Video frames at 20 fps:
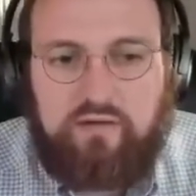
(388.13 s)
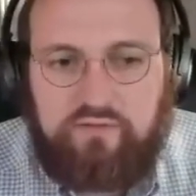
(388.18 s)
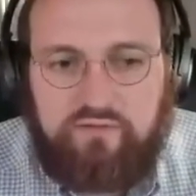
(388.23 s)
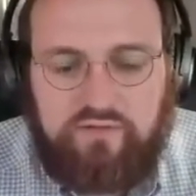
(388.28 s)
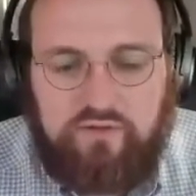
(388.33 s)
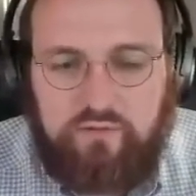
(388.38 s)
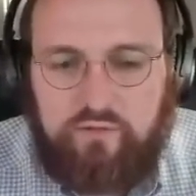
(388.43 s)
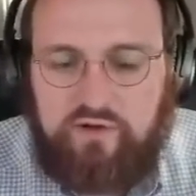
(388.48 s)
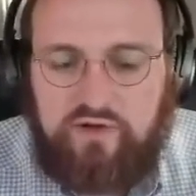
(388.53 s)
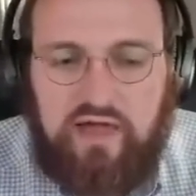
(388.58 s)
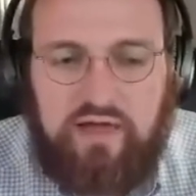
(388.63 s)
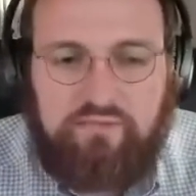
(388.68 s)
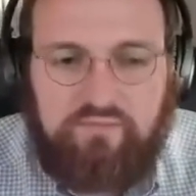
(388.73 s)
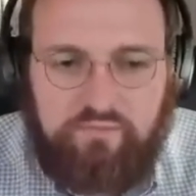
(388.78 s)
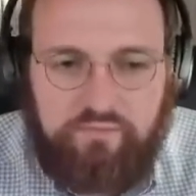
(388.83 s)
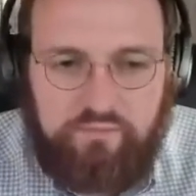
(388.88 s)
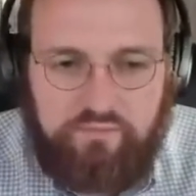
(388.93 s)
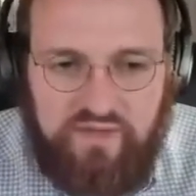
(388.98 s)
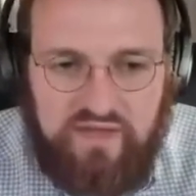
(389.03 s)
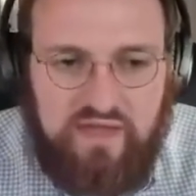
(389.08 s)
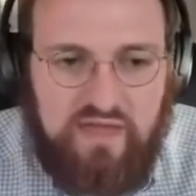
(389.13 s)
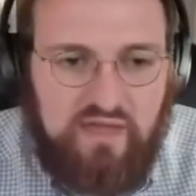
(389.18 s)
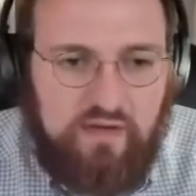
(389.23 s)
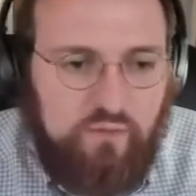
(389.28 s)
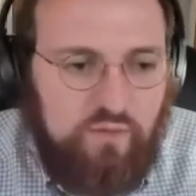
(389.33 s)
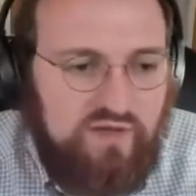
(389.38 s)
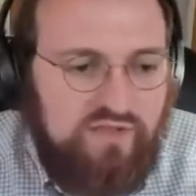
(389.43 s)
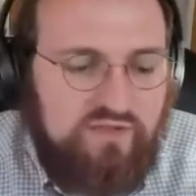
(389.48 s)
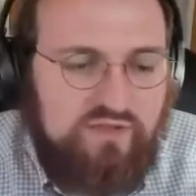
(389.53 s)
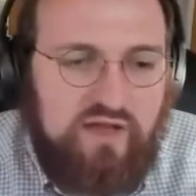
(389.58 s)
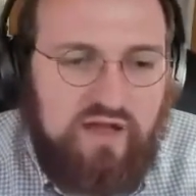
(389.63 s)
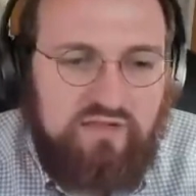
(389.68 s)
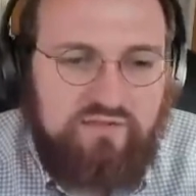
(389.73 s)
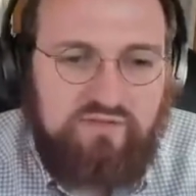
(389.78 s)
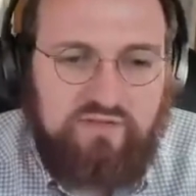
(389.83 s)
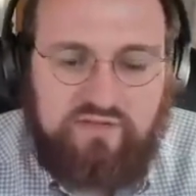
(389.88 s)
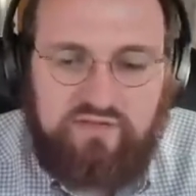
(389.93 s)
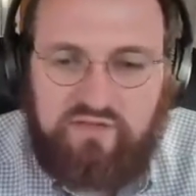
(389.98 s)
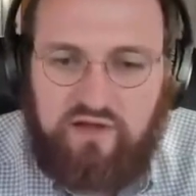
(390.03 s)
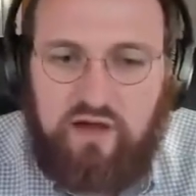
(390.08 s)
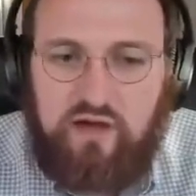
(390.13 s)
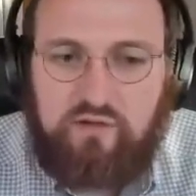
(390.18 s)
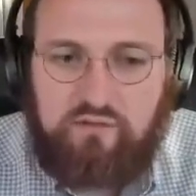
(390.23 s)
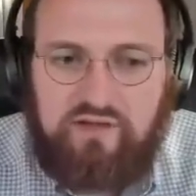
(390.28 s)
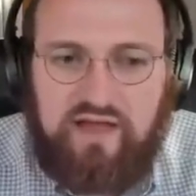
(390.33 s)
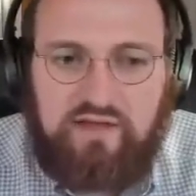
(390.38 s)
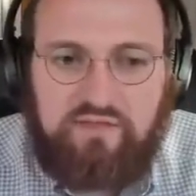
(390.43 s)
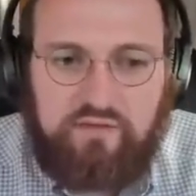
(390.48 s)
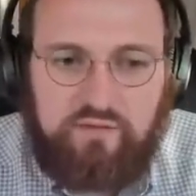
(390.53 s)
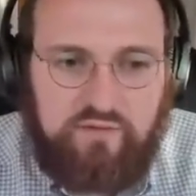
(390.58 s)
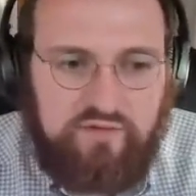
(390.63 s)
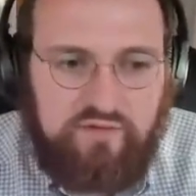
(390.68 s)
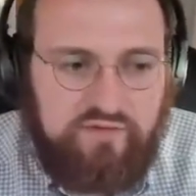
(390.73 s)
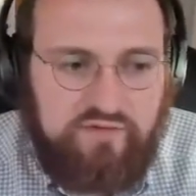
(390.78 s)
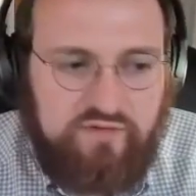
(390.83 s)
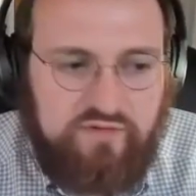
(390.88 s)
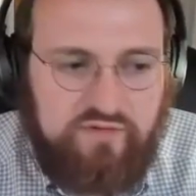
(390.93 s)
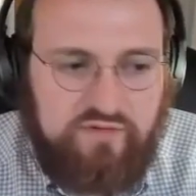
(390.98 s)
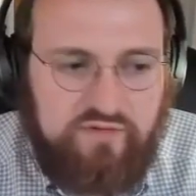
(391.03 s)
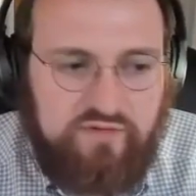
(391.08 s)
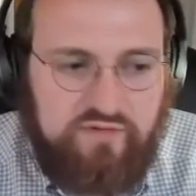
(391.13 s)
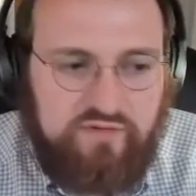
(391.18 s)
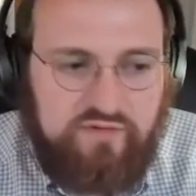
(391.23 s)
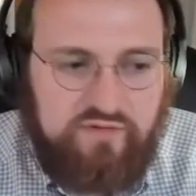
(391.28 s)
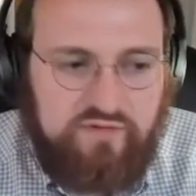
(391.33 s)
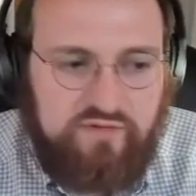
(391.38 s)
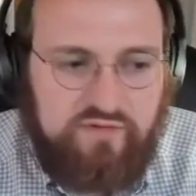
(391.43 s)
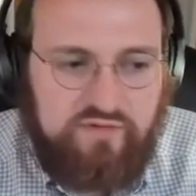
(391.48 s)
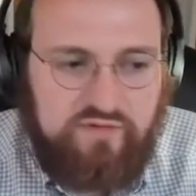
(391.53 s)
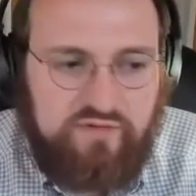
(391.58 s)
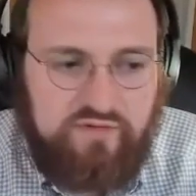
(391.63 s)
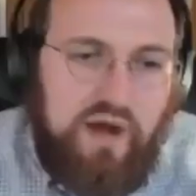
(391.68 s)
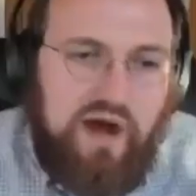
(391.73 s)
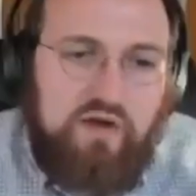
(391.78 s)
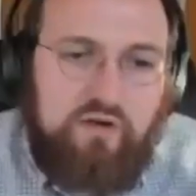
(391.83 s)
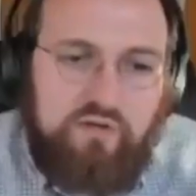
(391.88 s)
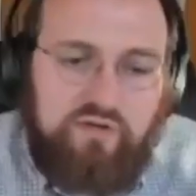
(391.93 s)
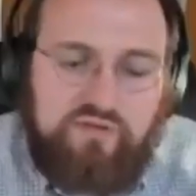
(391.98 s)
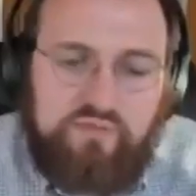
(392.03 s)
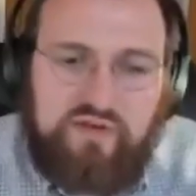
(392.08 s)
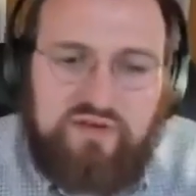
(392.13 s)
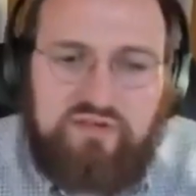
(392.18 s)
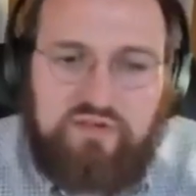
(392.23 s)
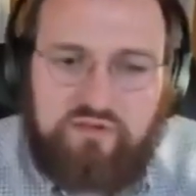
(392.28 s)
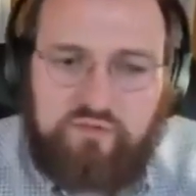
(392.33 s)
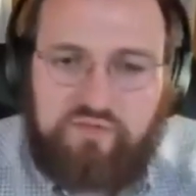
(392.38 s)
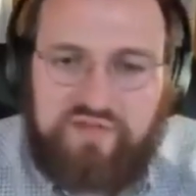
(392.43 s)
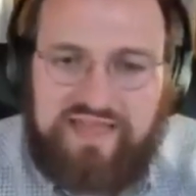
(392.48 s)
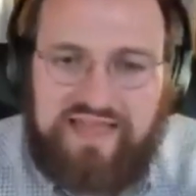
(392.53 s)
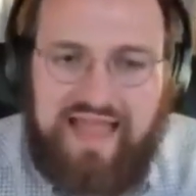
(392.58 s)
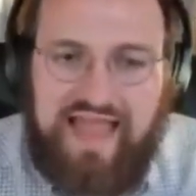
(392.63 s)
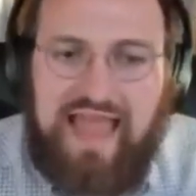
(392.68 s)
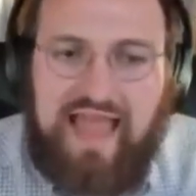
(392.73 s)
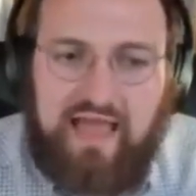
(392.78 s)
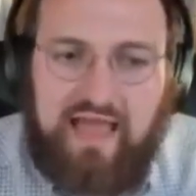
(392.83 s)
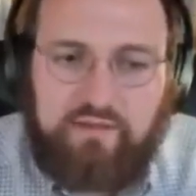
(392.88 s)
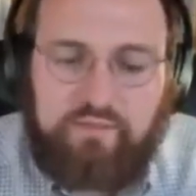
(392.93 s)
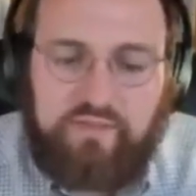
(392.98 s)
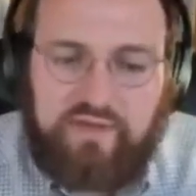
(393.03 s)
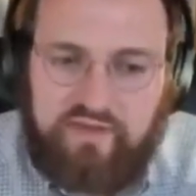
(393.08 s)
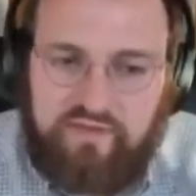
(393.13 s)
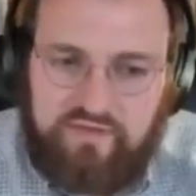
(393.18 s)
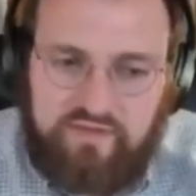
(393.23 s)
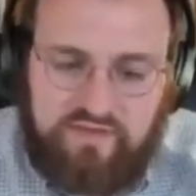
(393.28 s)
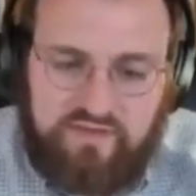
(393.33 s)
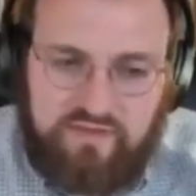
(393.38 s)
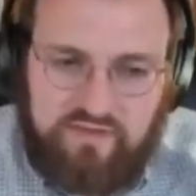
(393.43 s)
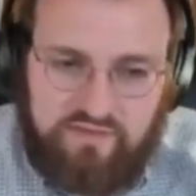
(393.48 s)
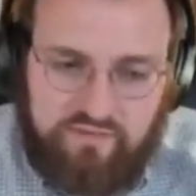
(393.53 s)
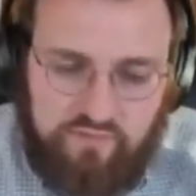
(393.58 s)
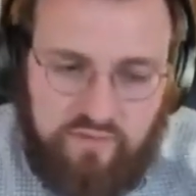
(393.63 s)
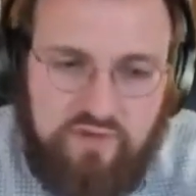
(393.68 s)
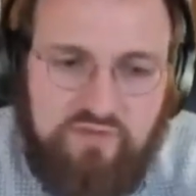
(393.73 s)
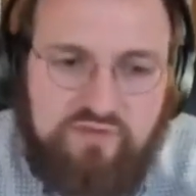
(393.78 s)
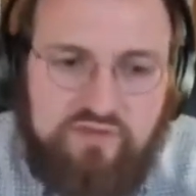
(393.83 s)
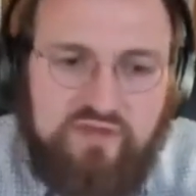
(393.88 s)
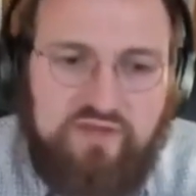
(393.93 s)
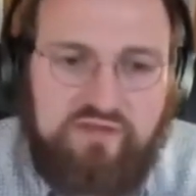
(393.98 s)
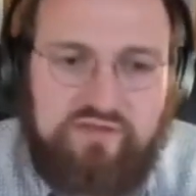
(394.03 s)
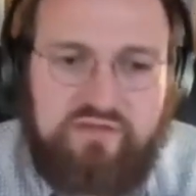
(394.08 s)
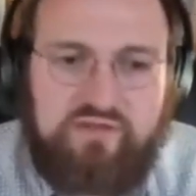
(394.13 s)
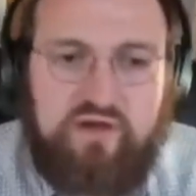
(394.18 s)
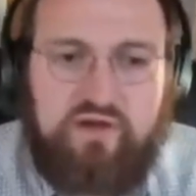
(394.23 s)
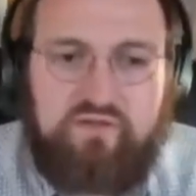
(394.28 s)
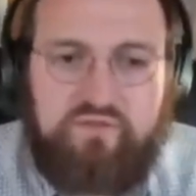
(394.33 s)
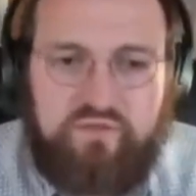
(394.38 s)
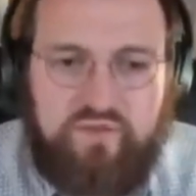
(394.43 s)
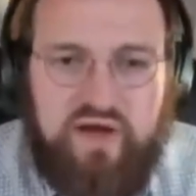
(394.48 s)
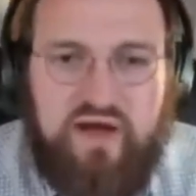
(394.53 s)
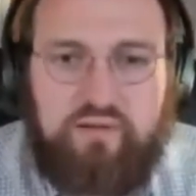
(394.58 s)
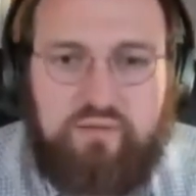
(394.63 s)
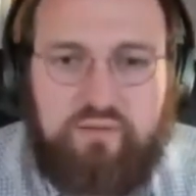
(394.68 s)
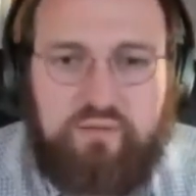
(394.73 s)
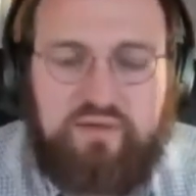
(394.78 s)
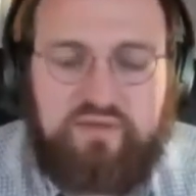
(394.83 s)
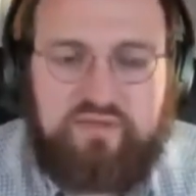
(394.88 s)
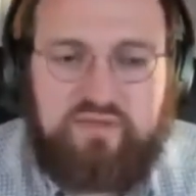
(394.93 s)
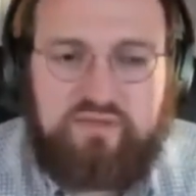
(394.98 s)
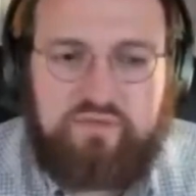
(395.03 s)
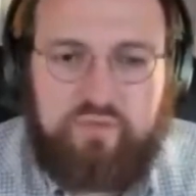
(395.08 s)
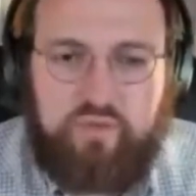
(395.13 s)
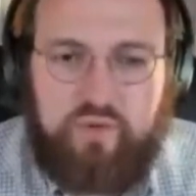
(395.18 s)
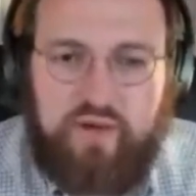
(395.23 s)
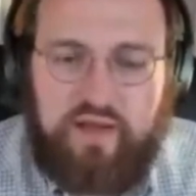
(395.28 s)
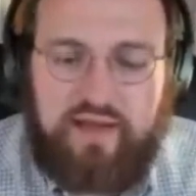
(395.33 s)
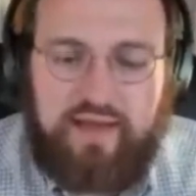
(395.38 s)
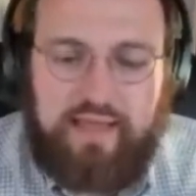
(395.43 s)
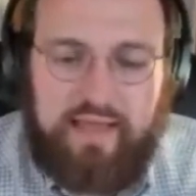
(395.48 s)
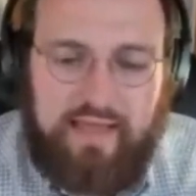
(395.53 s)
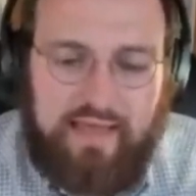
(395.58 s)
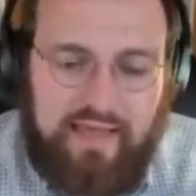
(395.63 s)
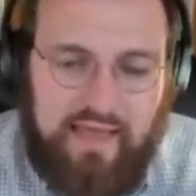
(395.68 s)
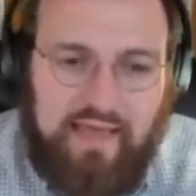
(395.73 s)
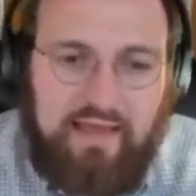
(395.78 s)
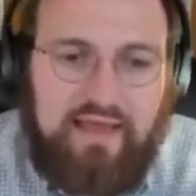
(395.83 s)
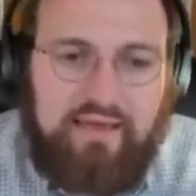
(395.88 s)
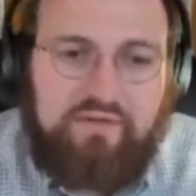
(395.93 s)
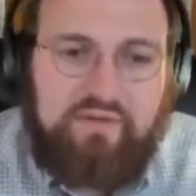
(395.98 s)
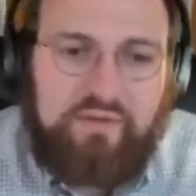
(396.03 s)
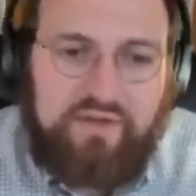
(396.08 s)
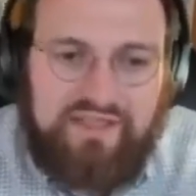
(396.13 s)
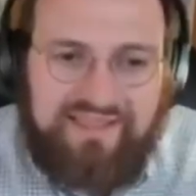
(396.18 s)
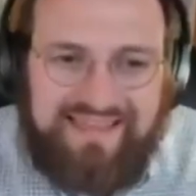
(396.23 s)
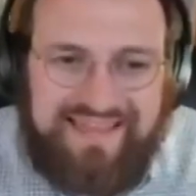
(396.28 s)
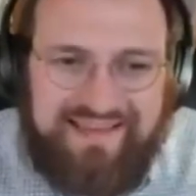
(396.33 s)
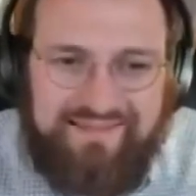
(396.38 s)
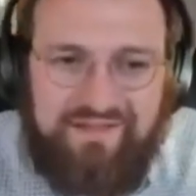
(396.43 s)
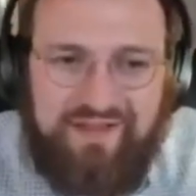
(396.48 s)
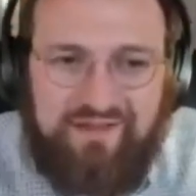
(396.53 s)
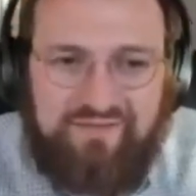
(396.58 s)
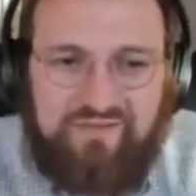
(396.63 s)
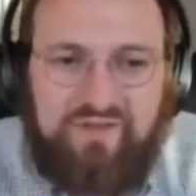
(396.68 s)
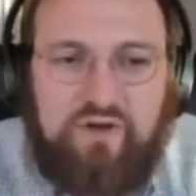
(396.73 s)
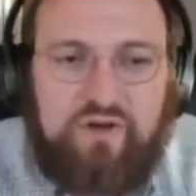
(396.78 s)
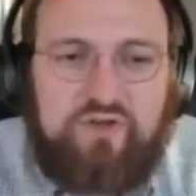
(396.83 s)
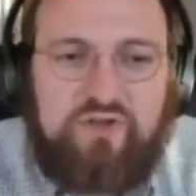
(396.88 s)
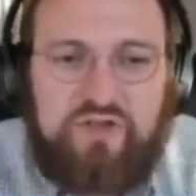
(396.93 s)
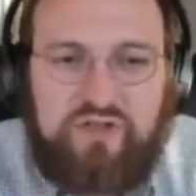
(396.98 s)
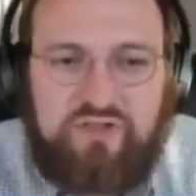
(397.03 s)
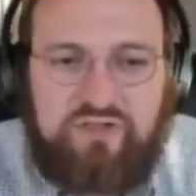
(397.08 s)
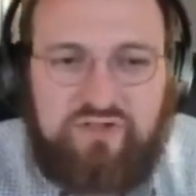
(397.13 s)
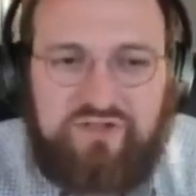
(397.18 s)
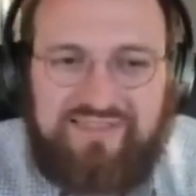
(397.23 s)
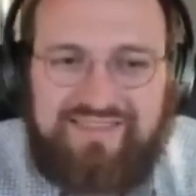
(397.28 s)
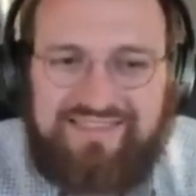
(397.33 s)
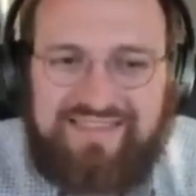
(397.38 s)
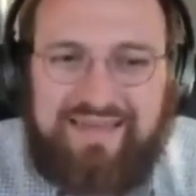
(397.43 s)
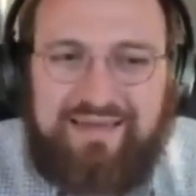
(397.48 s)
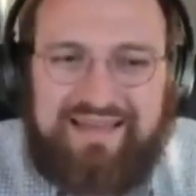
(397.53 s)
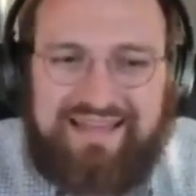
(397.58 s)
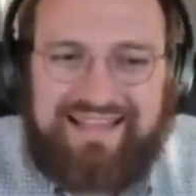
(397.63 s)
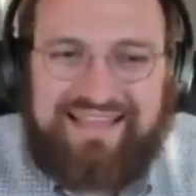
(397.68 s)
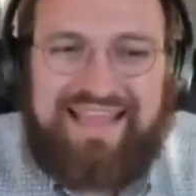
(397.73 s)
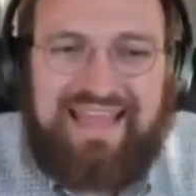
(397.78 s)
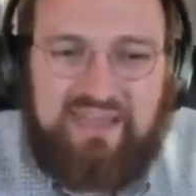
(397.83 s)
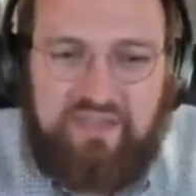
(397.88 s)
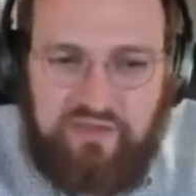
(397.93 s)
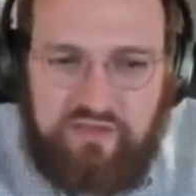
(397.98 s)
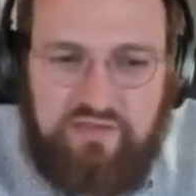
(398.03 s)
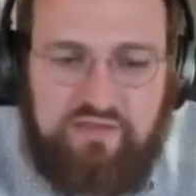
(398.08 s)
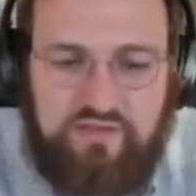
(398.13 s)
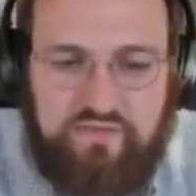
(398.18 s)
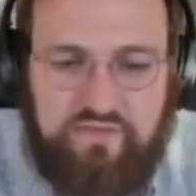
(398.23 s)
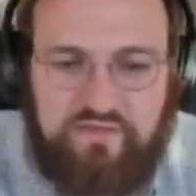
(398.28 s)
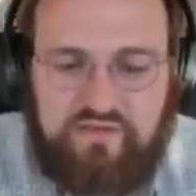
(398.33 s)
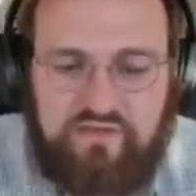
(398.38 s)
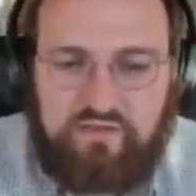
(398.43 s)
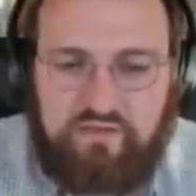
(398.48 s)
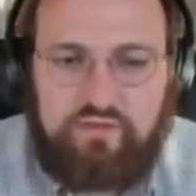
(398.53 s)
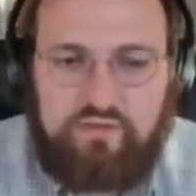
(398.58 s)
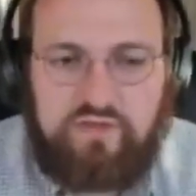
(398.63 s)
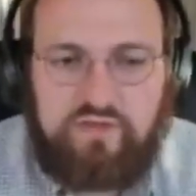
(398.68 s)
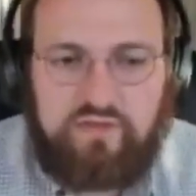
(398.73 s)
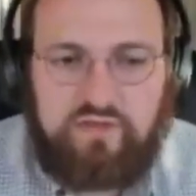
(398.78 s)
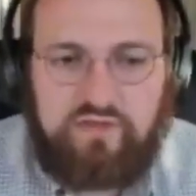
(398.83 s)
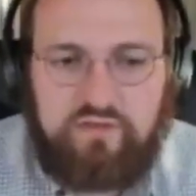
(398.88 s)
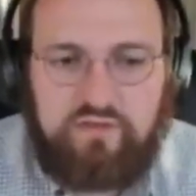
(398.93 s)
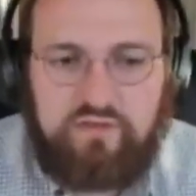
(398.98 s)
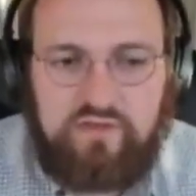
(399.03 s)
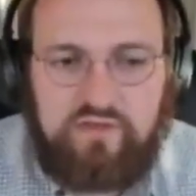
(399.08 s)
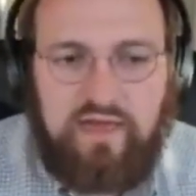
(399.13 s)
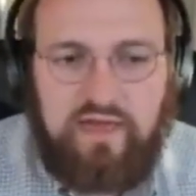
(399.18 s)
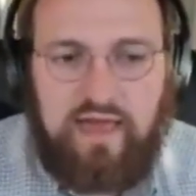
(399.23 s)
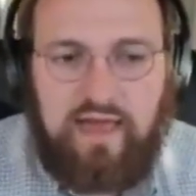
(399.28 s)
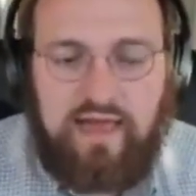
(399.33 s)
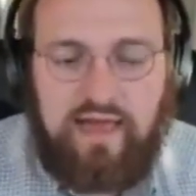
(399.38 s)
So we're not picking a one size fits all. Rather, we're saying let's borrow as much as we can because this is mostly a solved problem at this point, and everybody's kind of converging to the same collections of solutions.